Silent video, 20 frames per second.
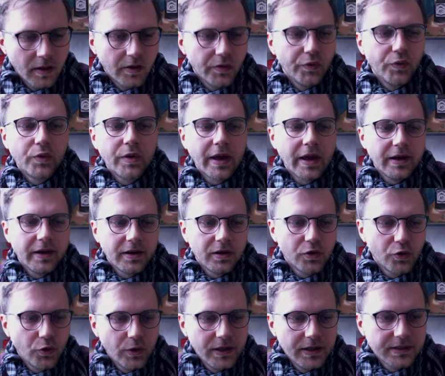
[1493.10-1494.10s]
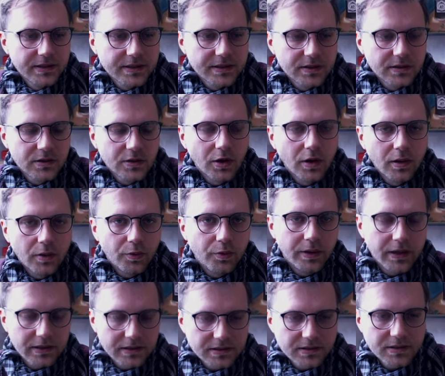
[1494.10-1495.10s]
you can increase the
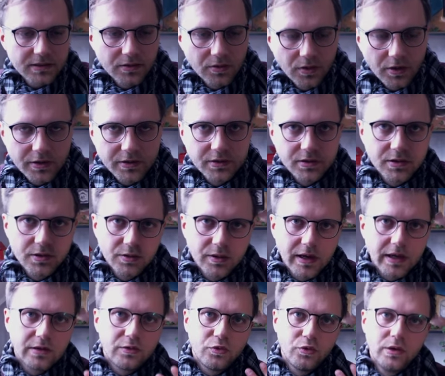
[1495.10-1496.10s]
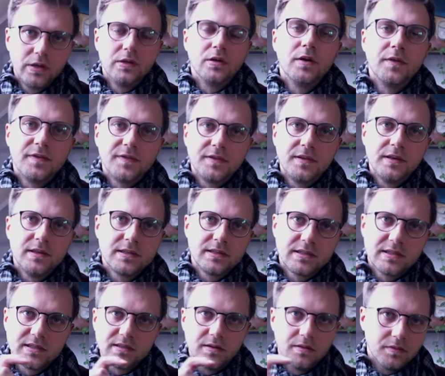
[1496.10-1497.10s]
tolerance in order to get rid of
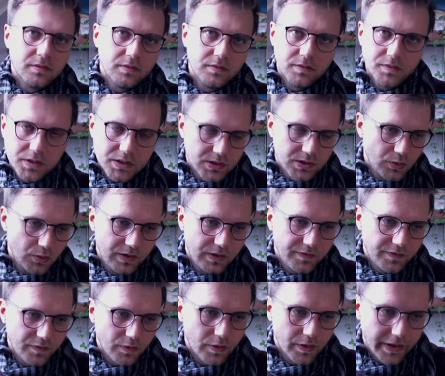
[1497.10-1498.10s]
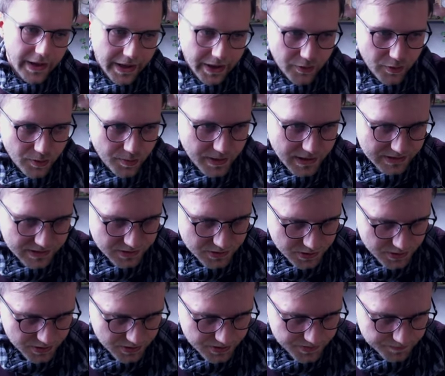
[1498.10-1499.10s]
these 3-4 error
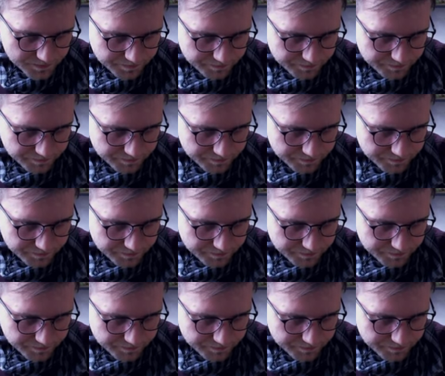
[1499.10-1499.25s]
messages.